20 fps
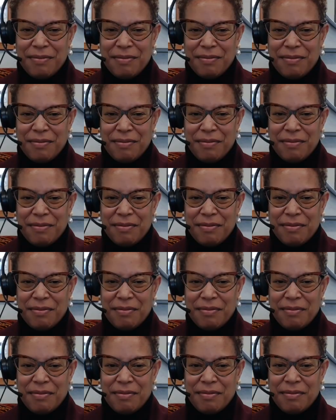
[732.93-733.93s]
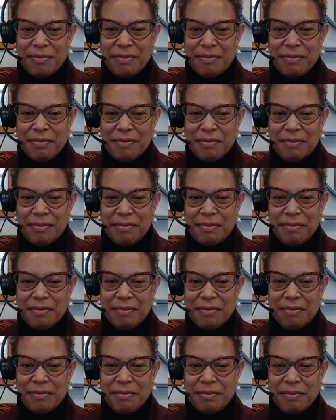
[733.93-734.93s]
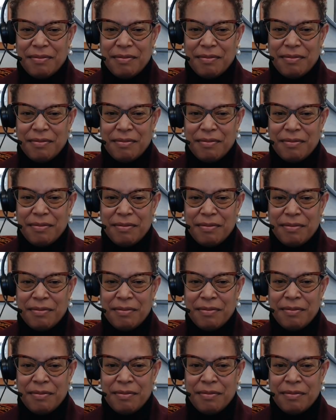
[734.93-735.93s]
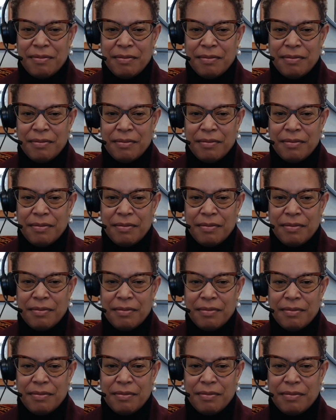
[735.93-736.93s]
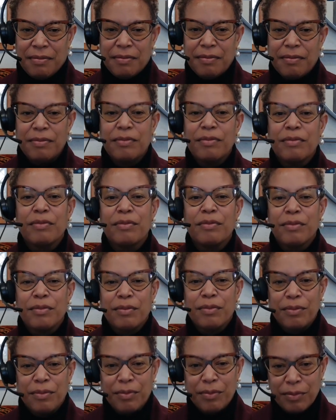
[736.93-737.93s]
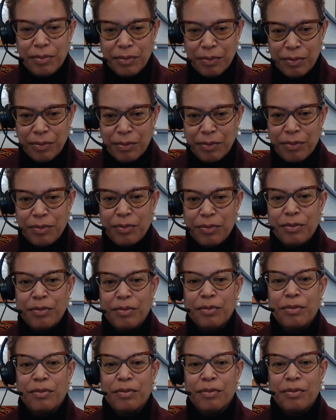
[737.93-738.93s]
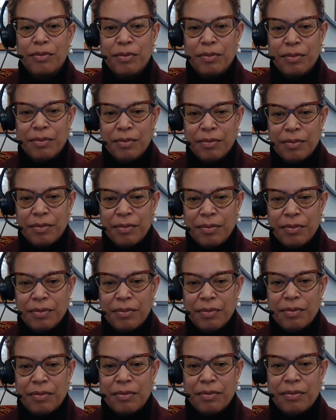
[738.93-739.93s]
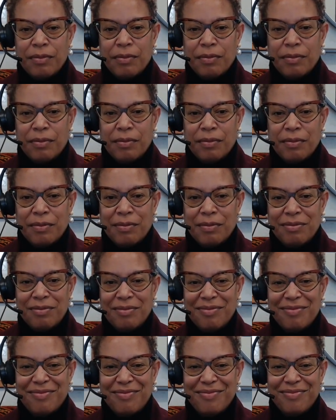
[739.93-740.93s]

The person shown says nothing.